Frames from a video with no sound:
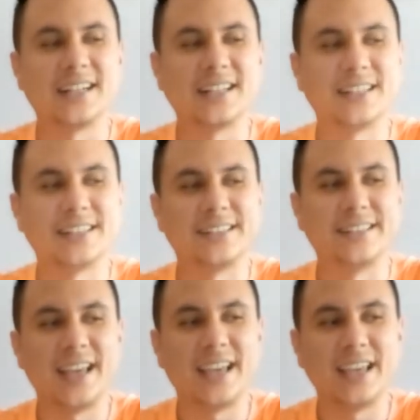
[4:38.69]
uh,
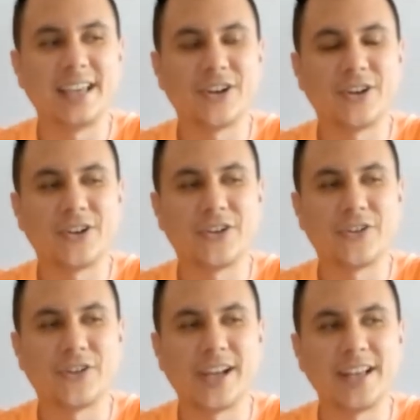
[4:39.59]
they
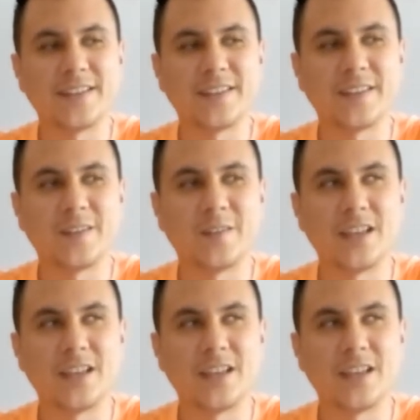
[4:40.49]
created,